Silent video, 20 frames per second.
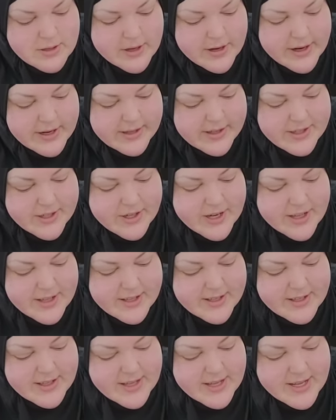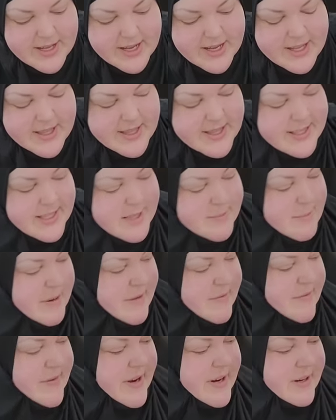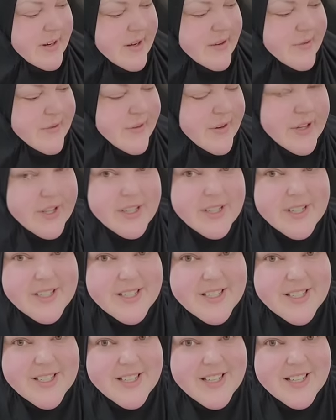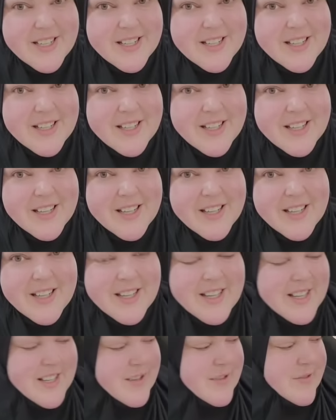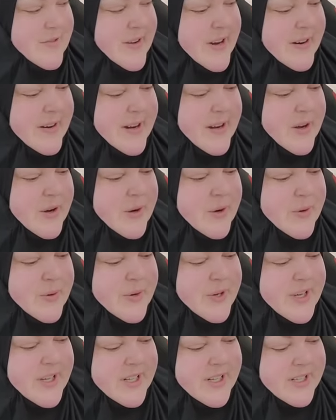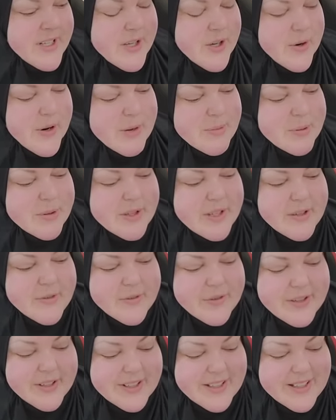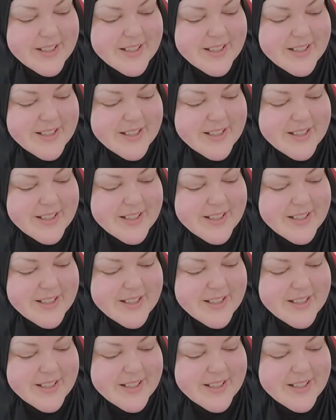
All right, let's try this. This is my very first, very own grape leaf.